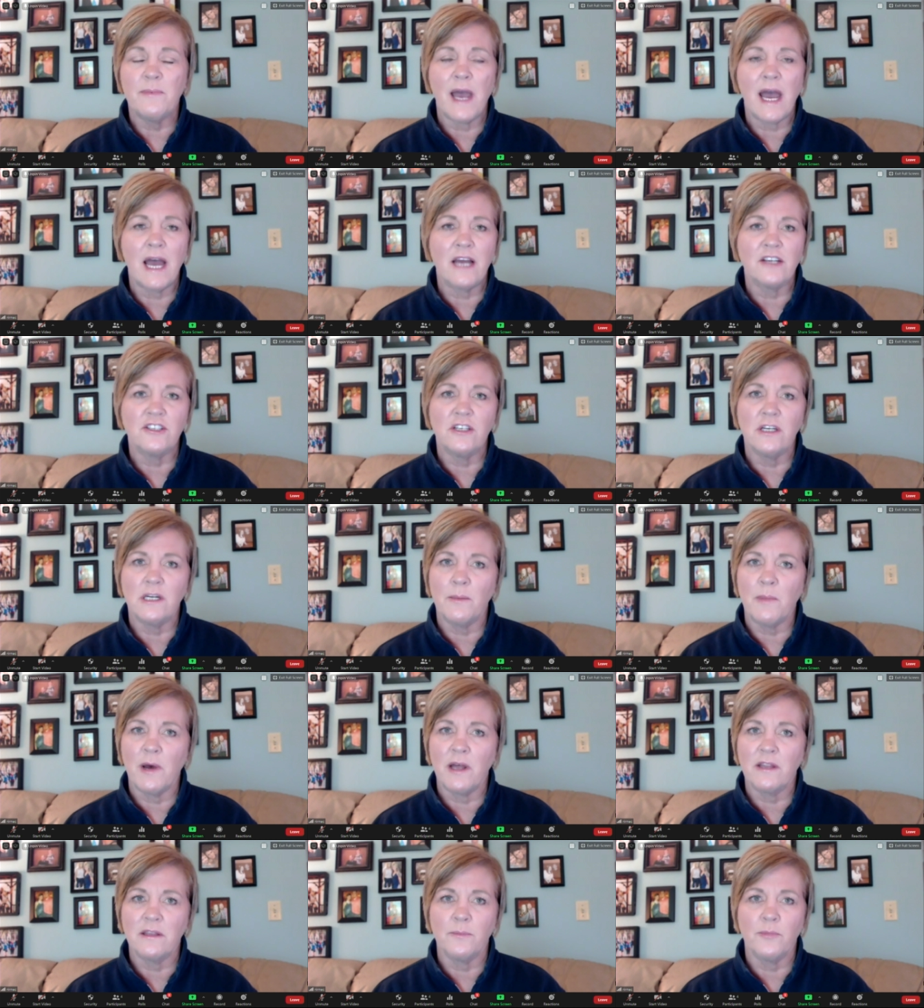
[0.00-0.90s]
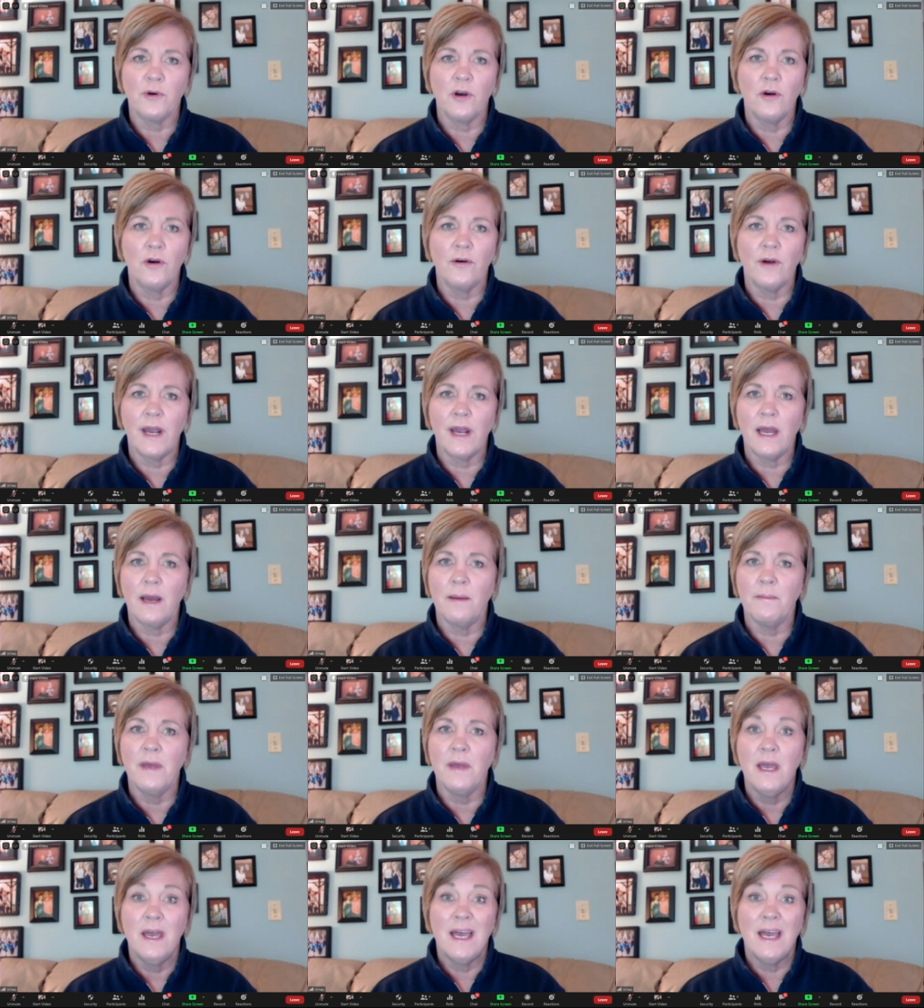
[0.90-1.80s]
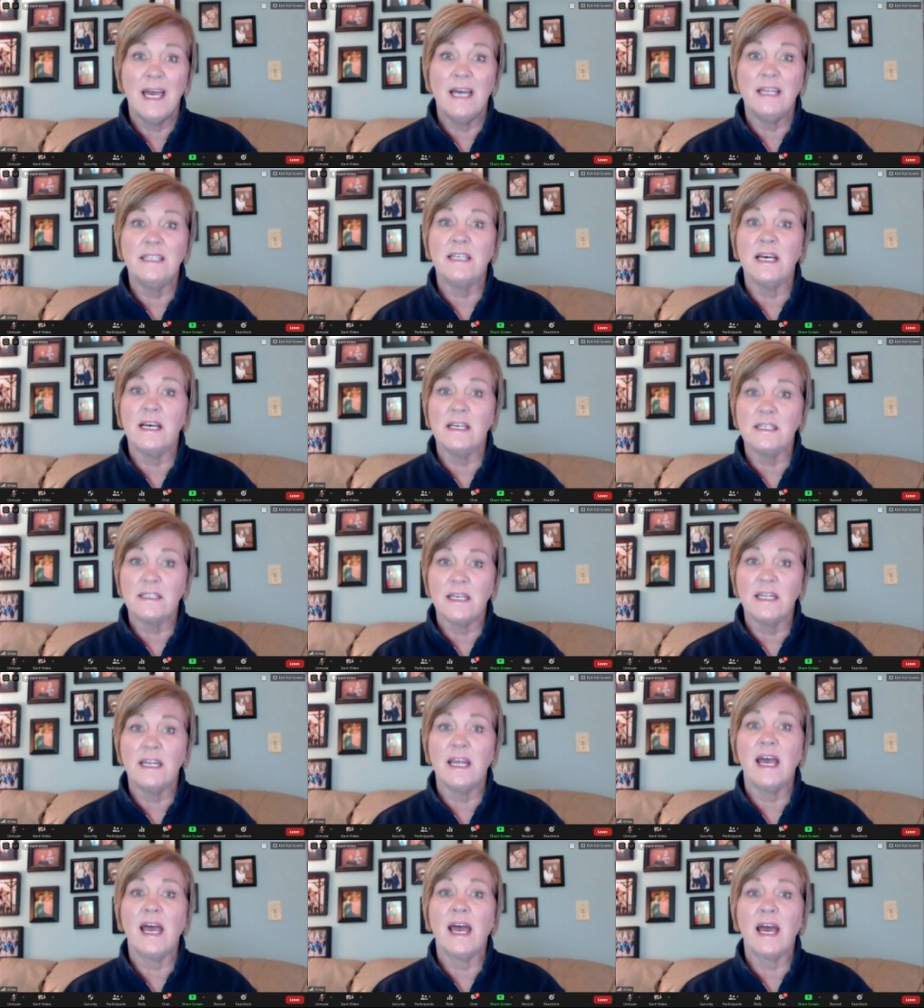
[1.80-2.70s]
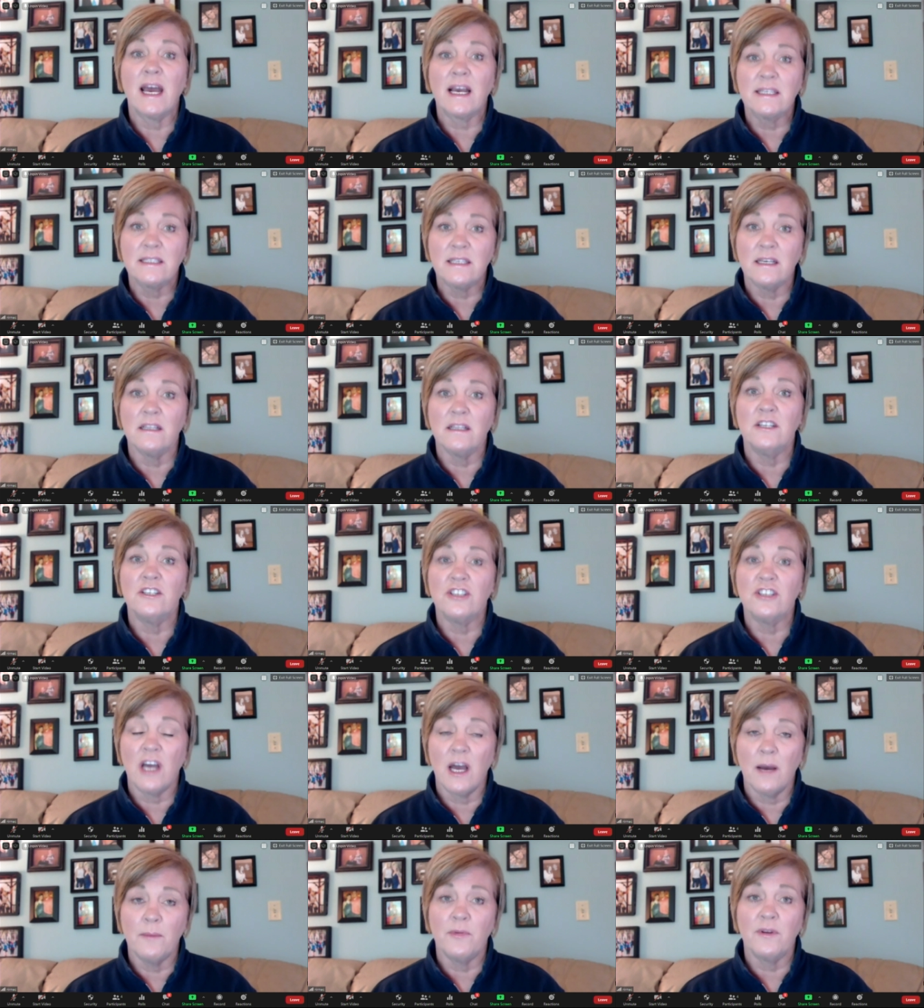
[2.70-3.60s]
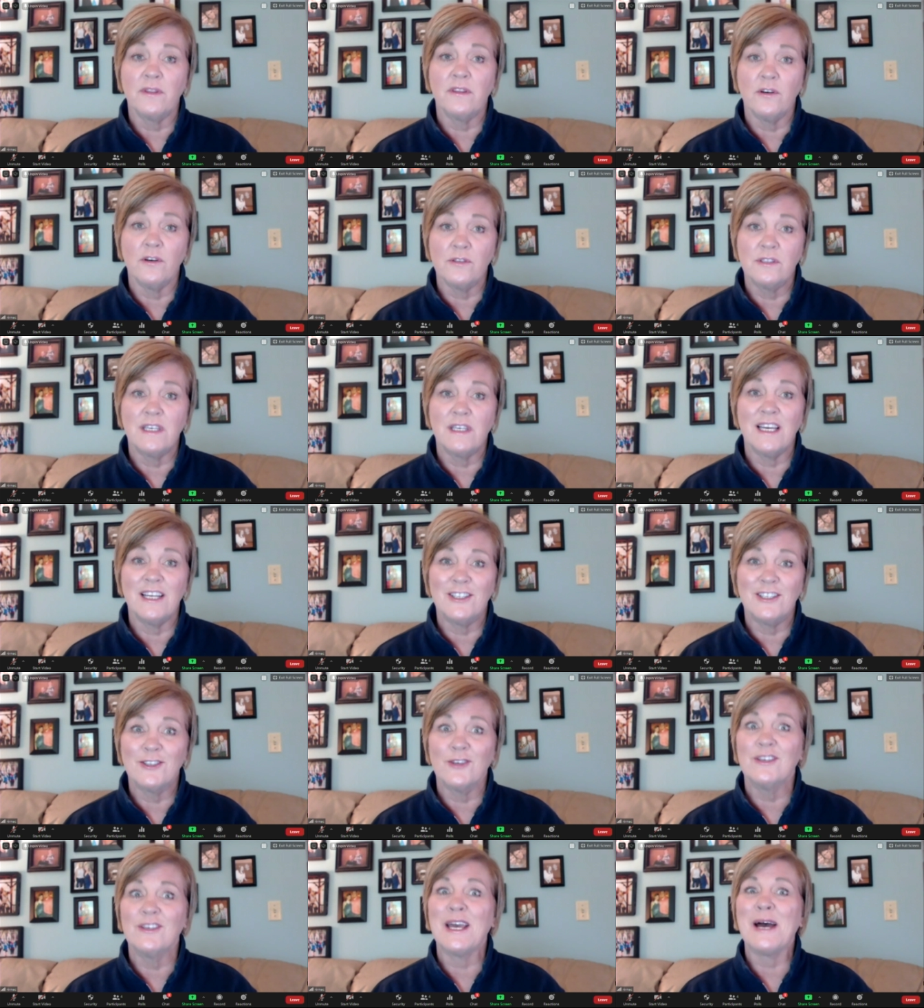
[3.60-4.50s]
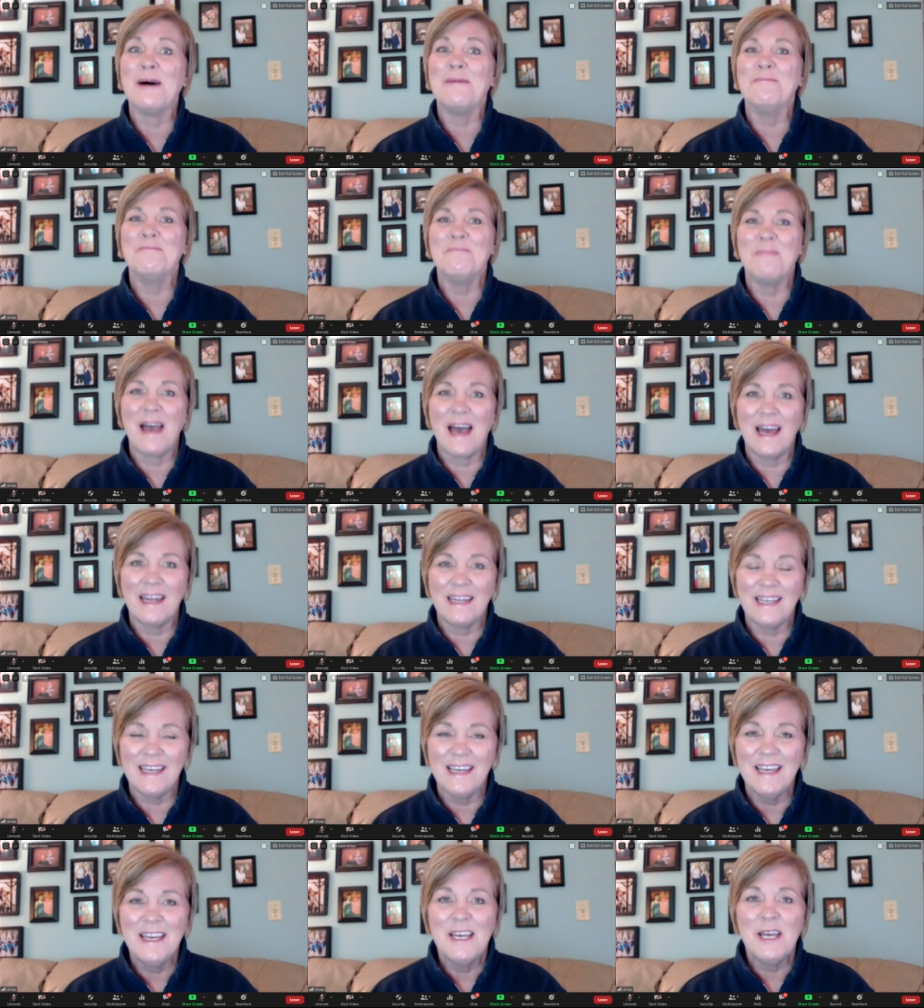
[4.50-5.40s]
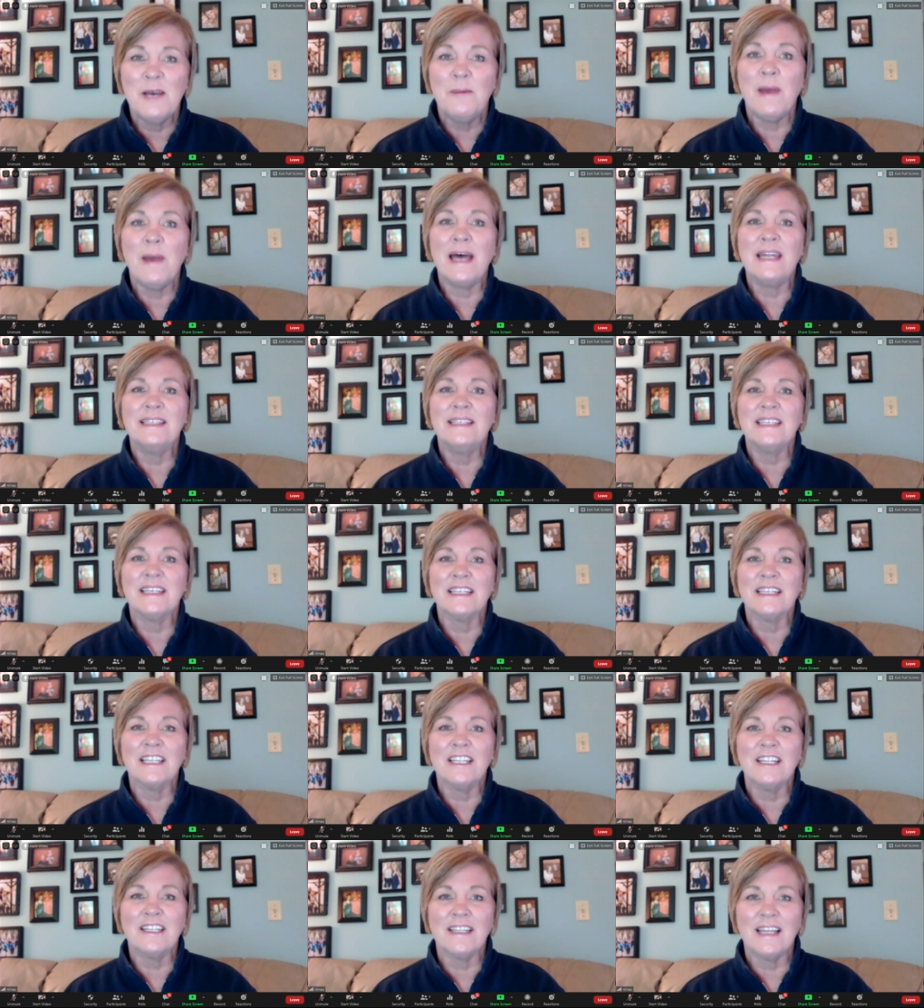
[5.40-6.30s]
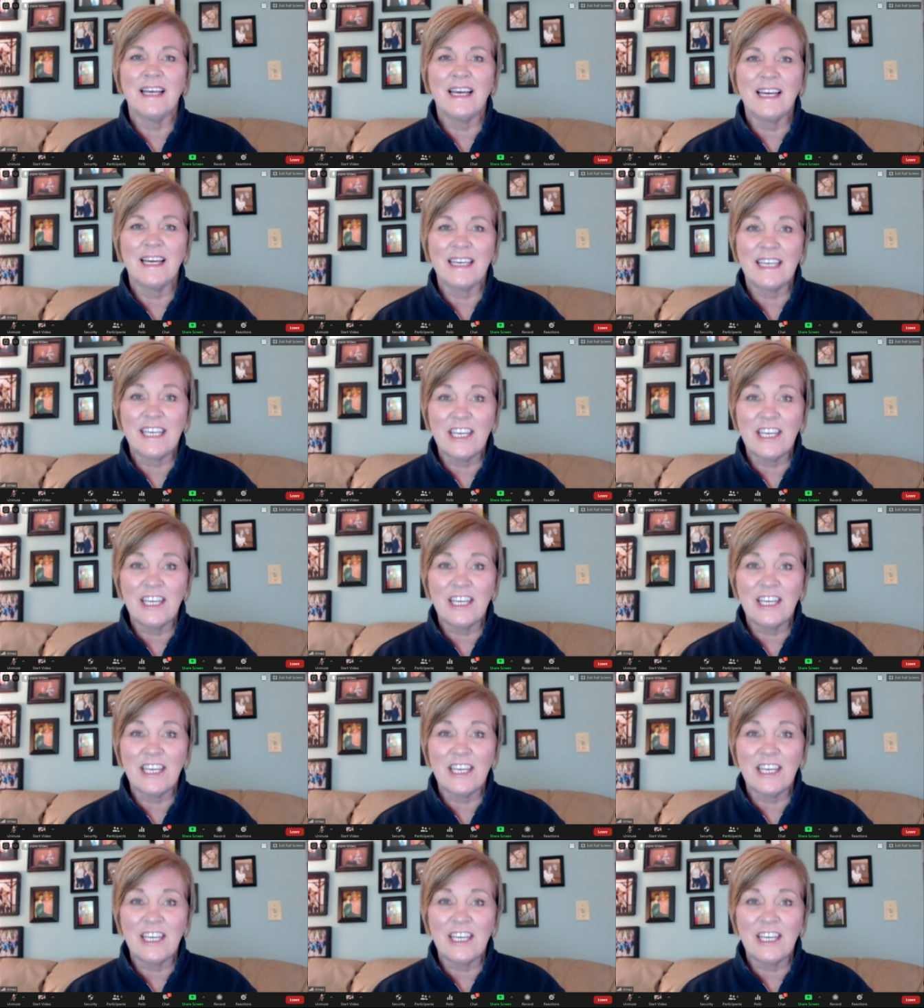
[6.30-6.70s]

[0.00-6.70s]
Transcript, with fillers: passionate about the program and does an excellent job with those kids so yeah maddie Maddie did a little uh,